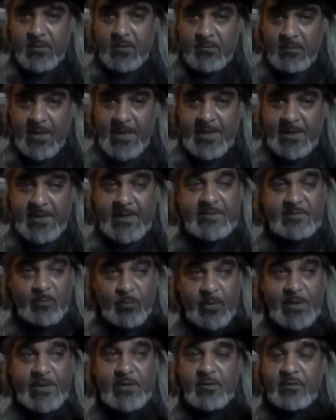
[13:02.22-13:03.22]
Right? It's
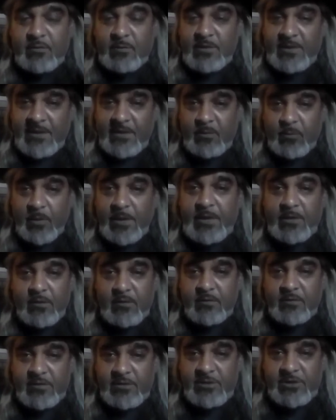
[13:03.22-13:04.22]
wheels within
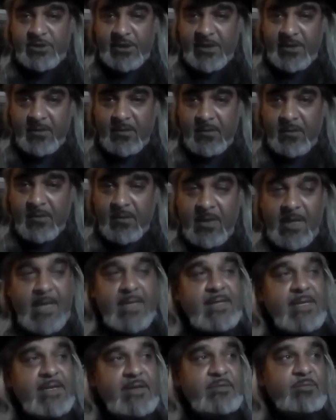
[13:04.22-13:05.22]
wheels and shit.
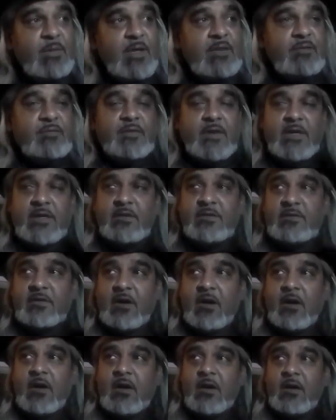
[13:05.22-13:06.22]
And these motherfuckers
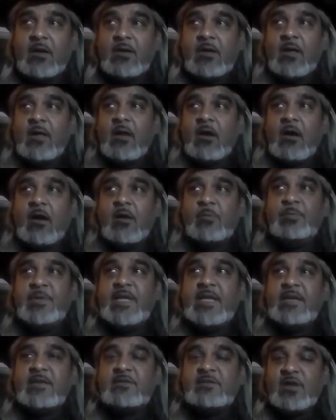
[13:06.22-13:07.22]
are
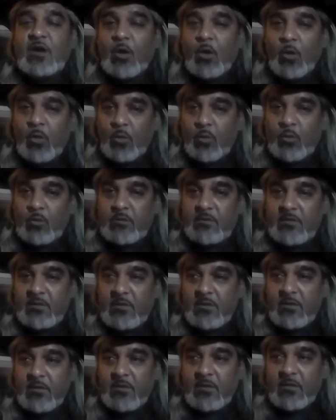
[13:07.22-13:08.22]
being told
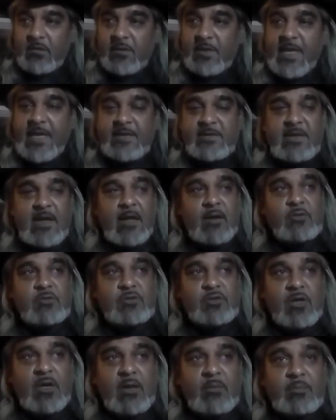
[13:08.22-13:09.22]
that Donald
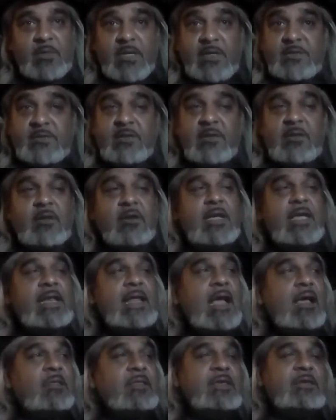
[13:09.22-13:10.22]
Trump, because look at
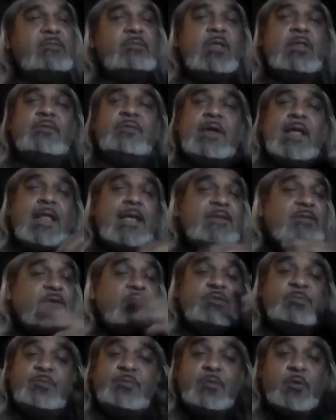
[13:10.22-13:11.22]
how these motherfuckers, I
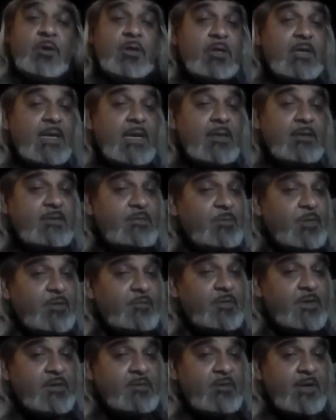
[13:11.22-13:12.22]
told you before, look at how these
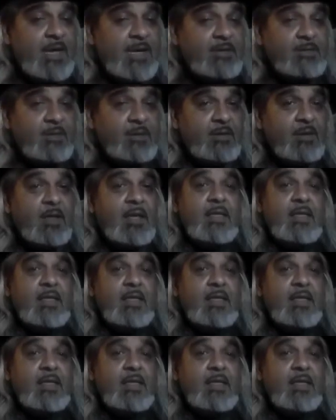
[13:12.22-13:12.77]
motherfuckers are acting.